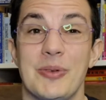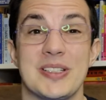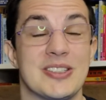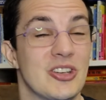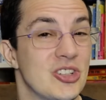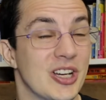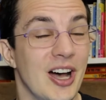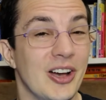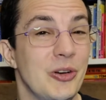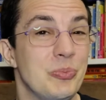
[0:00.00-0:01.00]
was
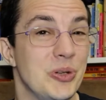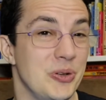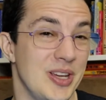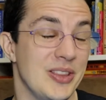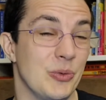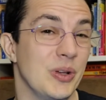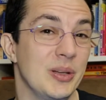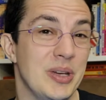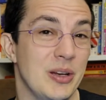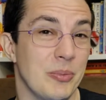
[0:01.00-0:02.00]
Chicago Beauty, The
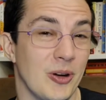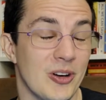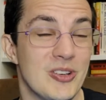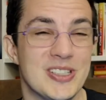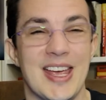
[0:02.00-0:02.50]
Wilhelmina Murders,